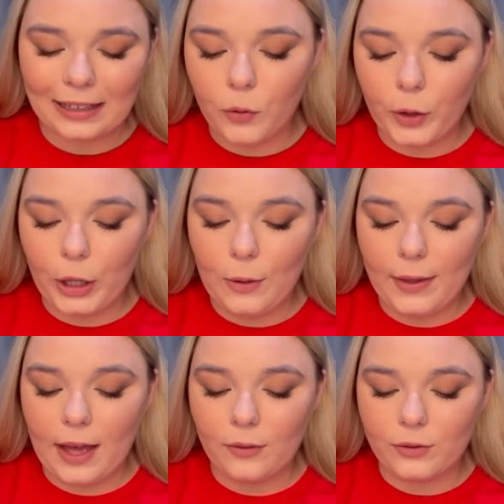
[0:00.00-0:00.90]
Another cute
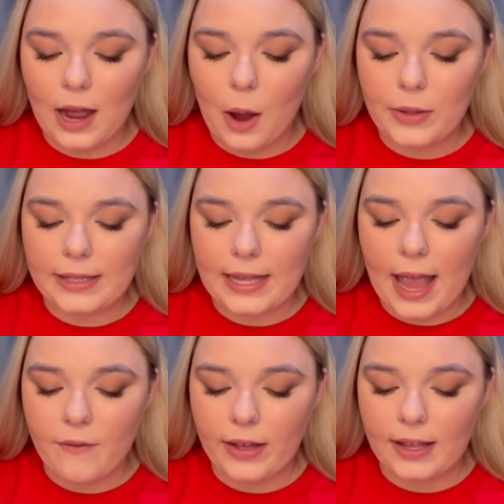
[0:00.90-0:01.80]
gift, I would
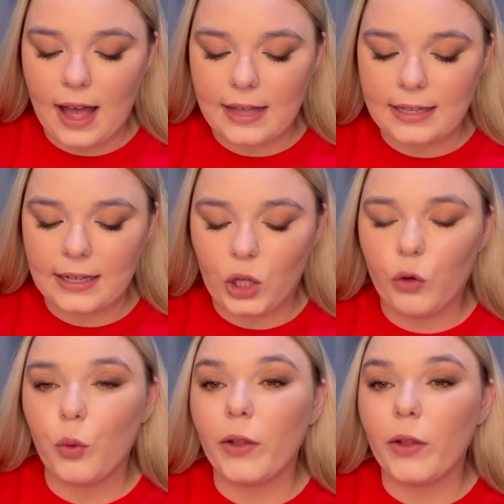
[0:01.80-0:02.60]
say, I said a new one,